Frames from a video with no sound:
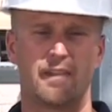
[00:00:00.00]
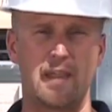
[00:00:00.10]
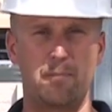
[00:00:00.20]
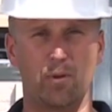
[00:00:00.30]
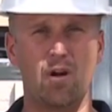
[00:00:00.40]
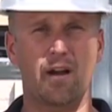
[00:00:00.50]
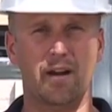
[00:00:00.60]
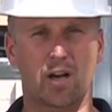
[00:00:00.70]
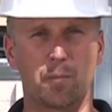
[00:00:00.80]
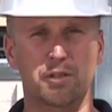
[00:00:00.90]
that belong
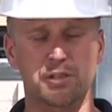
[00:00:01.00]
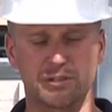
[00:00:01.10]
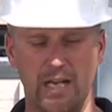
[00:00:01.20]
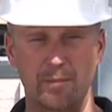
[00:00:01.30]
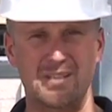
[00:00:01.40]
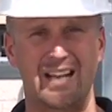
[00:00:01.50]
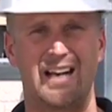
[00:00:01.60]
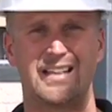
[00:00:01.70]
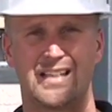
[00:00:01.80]
on a commercial job site on the